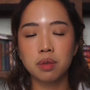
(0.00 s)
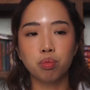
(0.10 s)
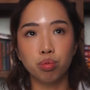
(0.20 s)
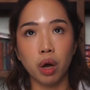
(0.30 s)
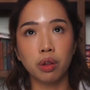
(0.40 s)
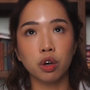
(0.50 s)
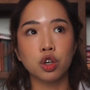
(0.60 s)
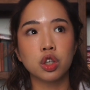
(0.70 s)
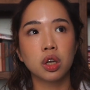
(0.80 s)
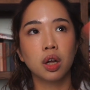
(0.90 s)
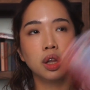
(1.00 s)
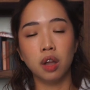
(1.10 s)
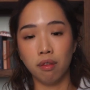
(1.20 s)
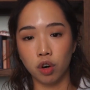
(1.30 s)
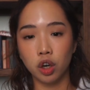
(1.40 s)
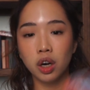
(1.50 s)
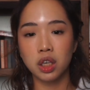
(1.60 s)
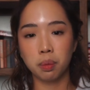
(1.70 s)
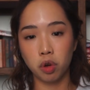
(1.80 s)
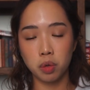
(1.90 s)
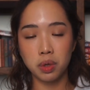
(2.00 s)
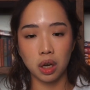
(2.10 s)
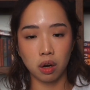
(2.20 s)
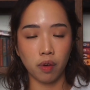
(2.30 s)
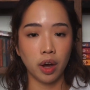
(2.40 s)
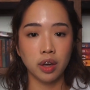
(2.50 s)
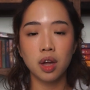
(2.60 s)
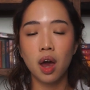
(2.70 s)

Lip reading: brother's lover is supposed to be sacrificed,